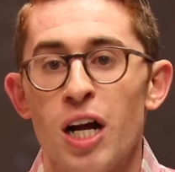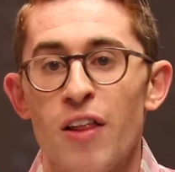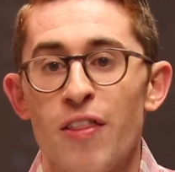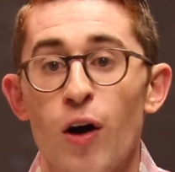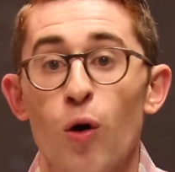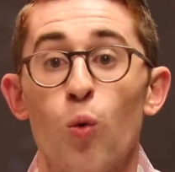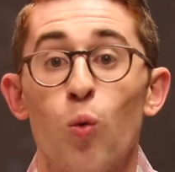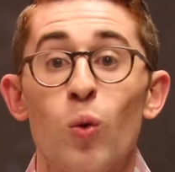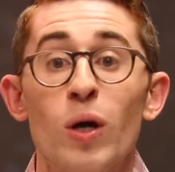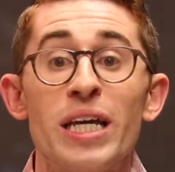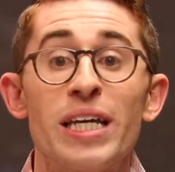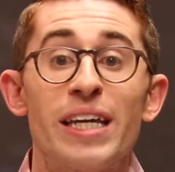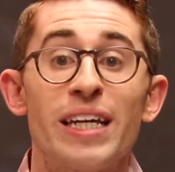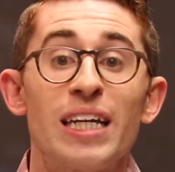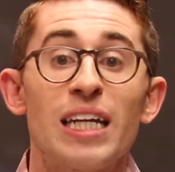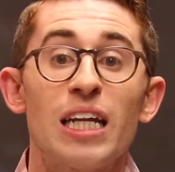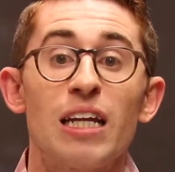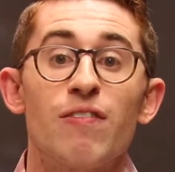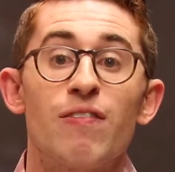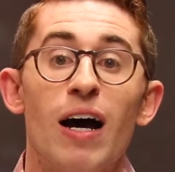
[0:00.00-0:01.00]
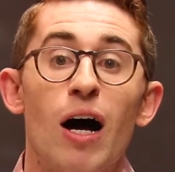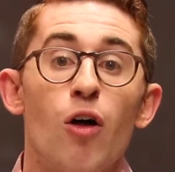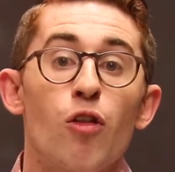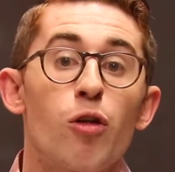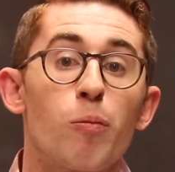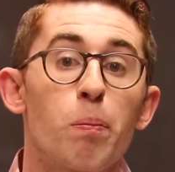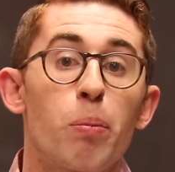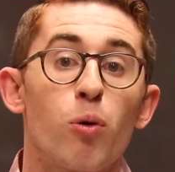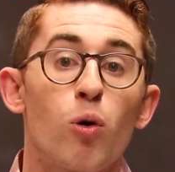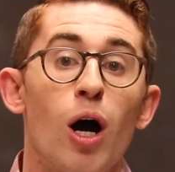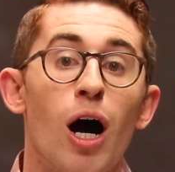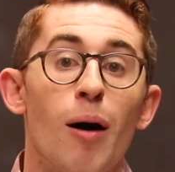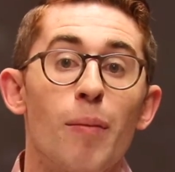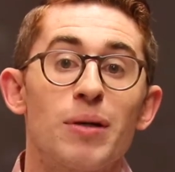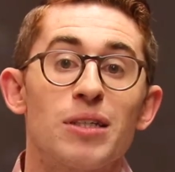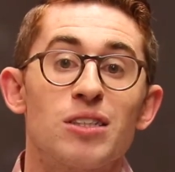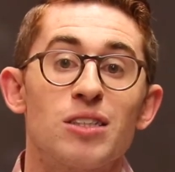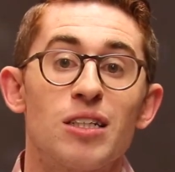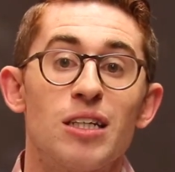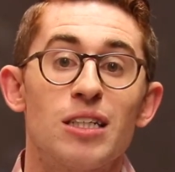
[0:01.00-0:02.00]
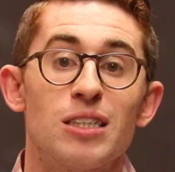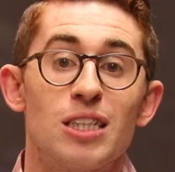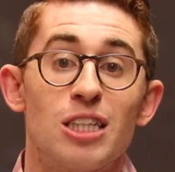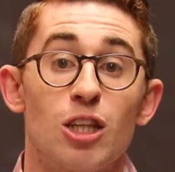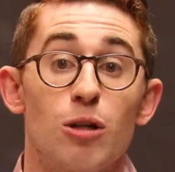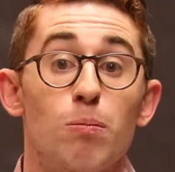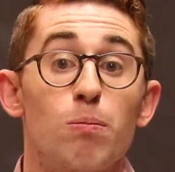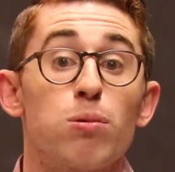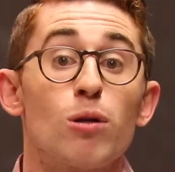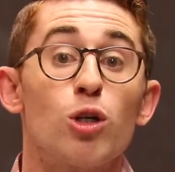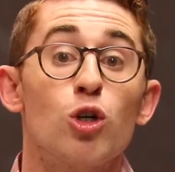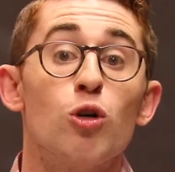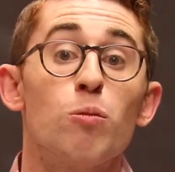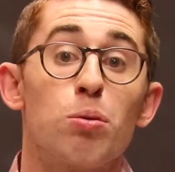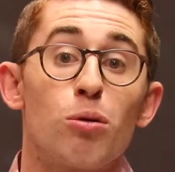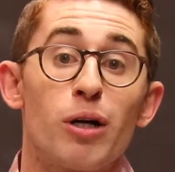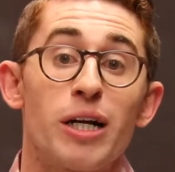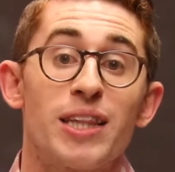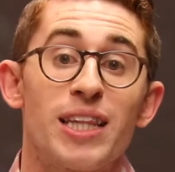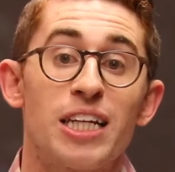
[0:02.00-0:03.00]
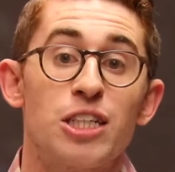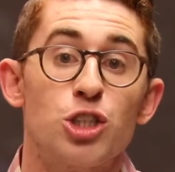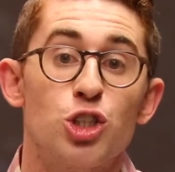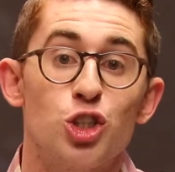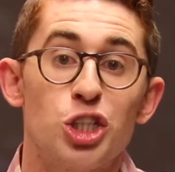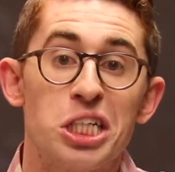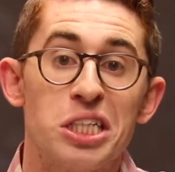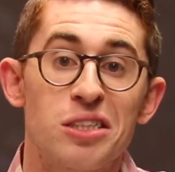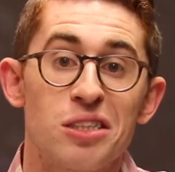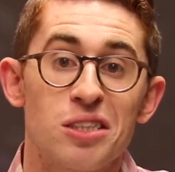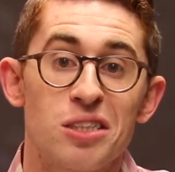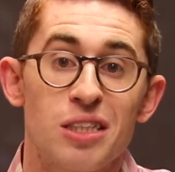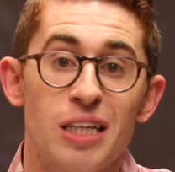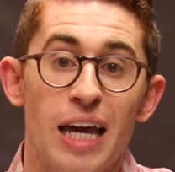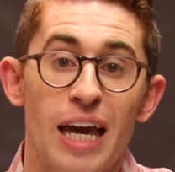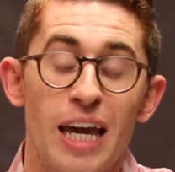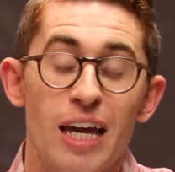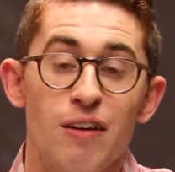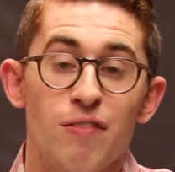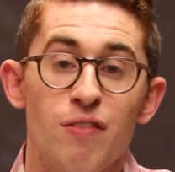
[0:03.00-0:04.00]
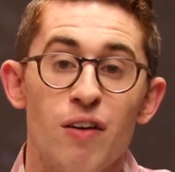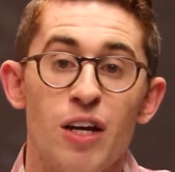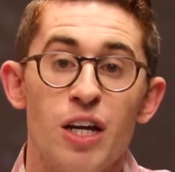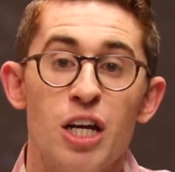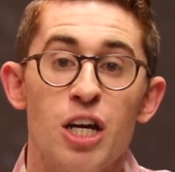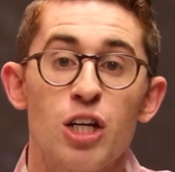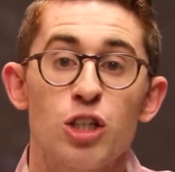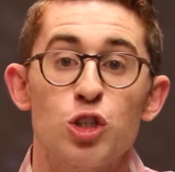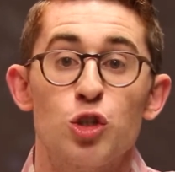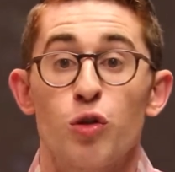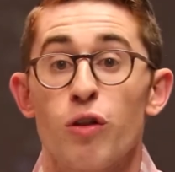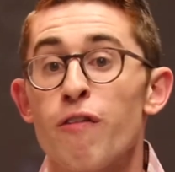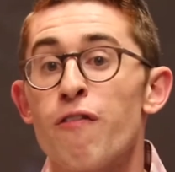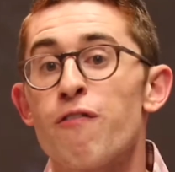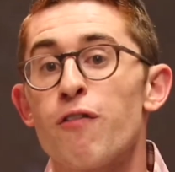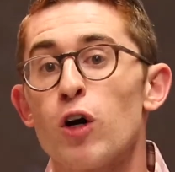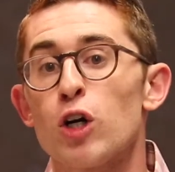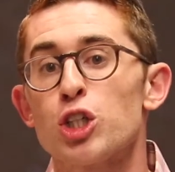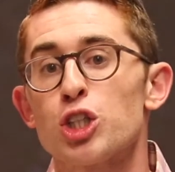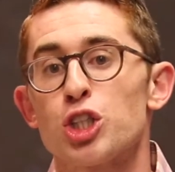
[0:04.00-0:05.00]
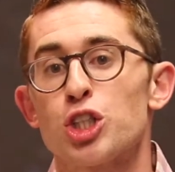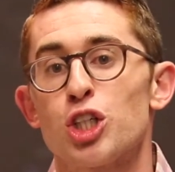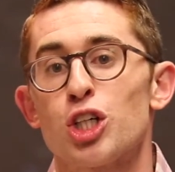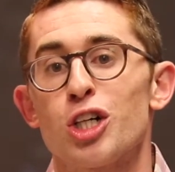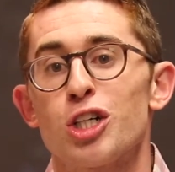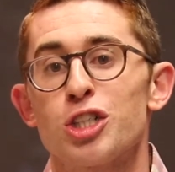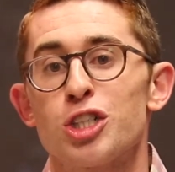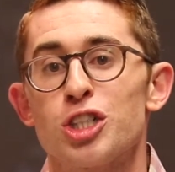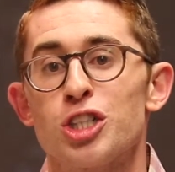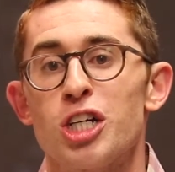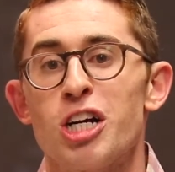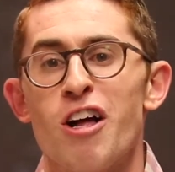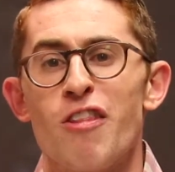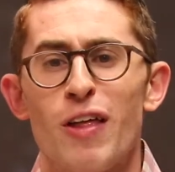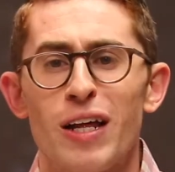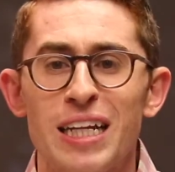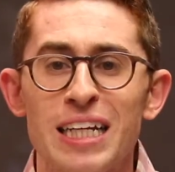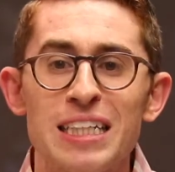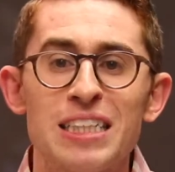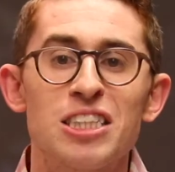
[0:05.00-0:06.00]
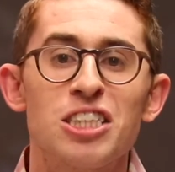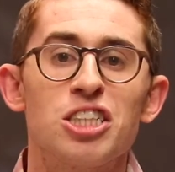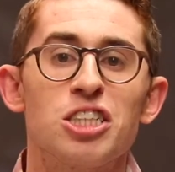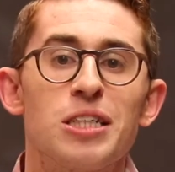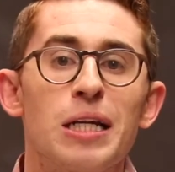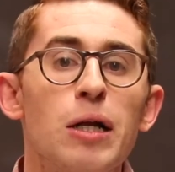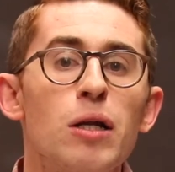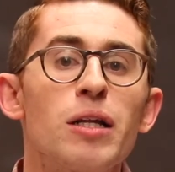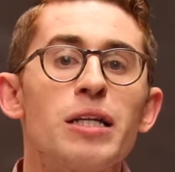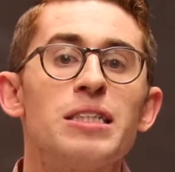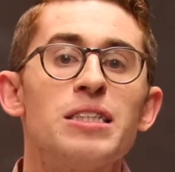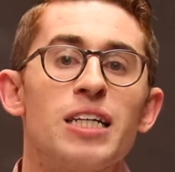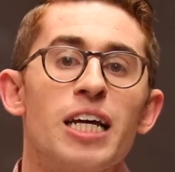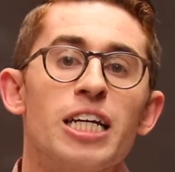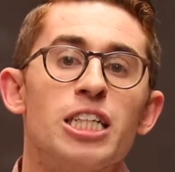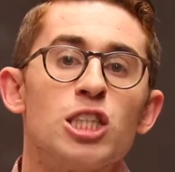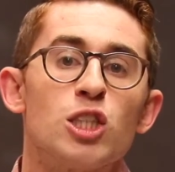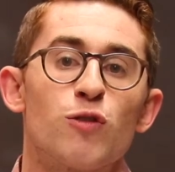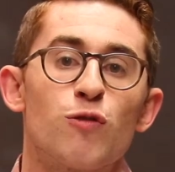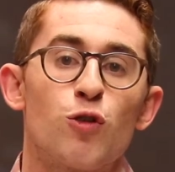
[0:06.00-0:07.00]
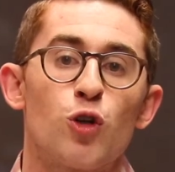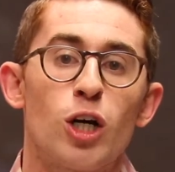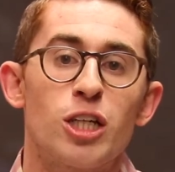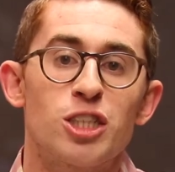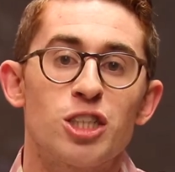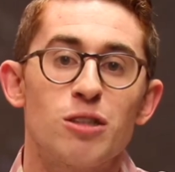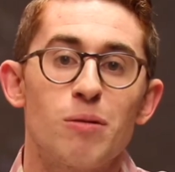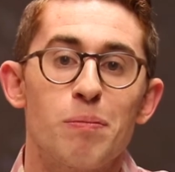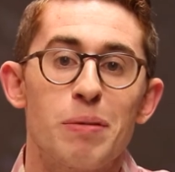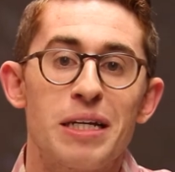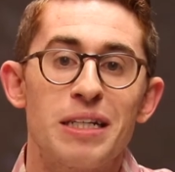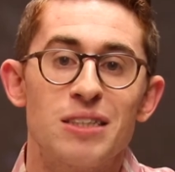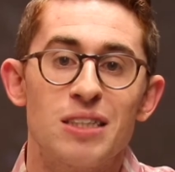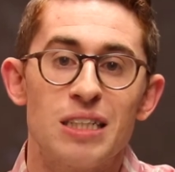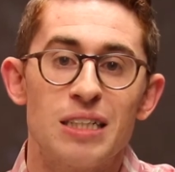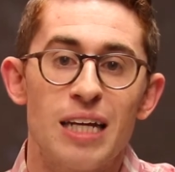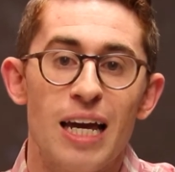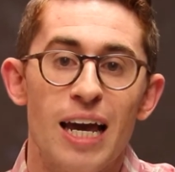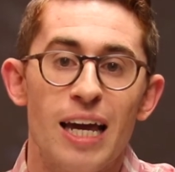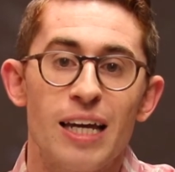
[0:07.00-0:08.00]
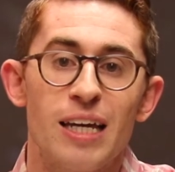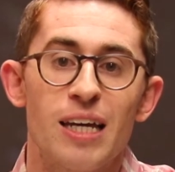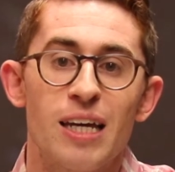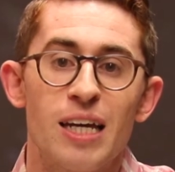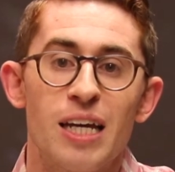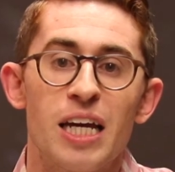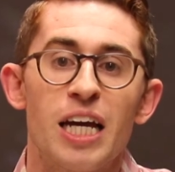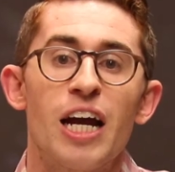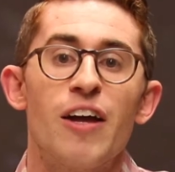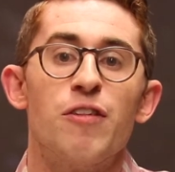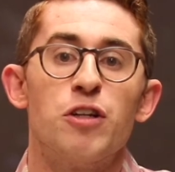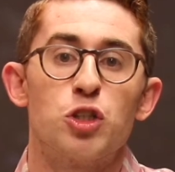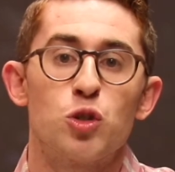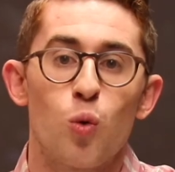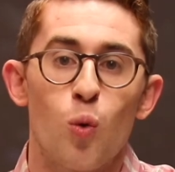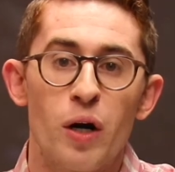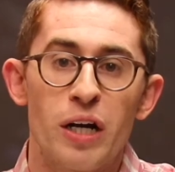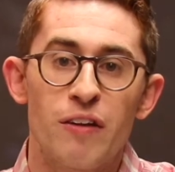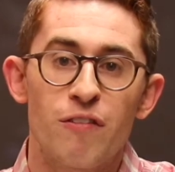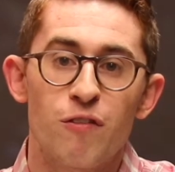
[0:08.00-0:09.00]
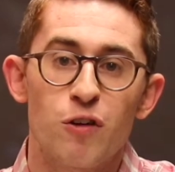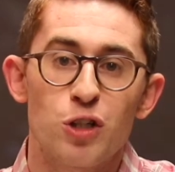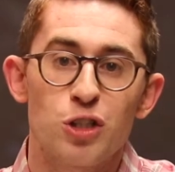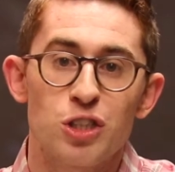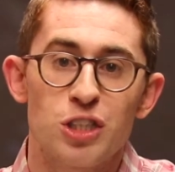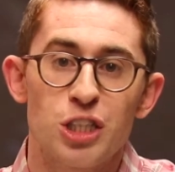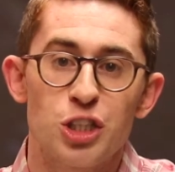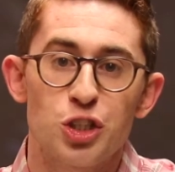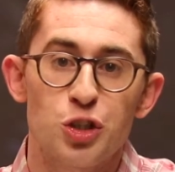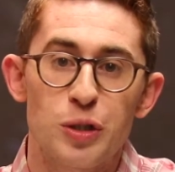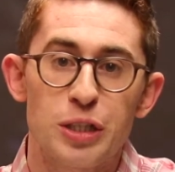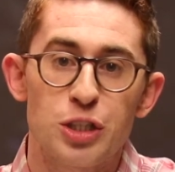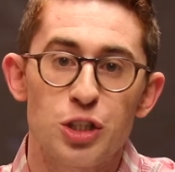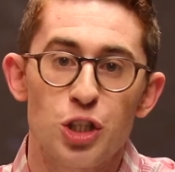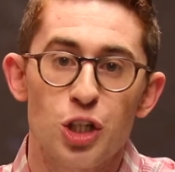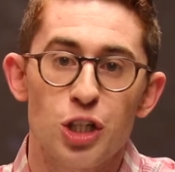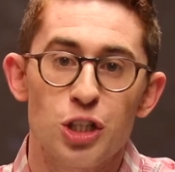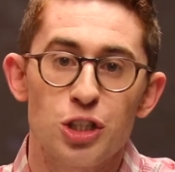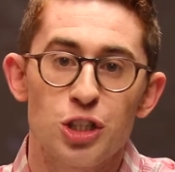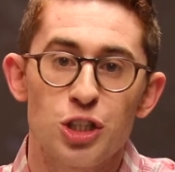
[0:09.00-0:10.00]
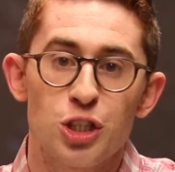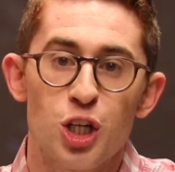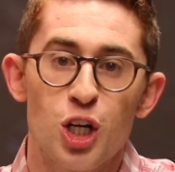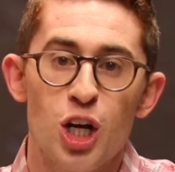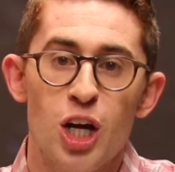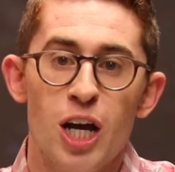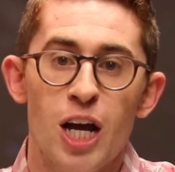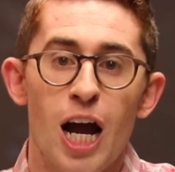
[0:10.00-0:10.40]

that we can live out the promises and the blueprint that Jesus gave to the first church that he still intends for us to be today in the 21st century church.